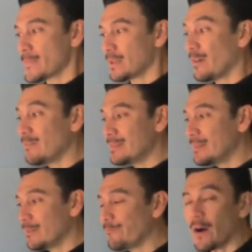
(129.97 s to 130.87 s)

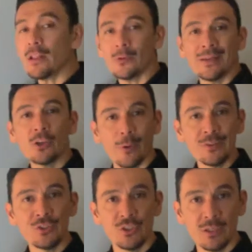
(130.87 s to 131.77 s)
the following
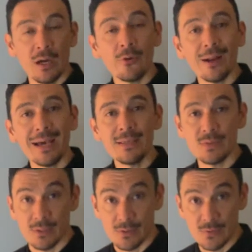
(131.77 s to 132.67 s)
question
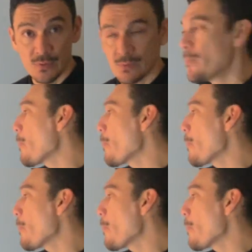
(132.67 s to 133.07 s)
arises.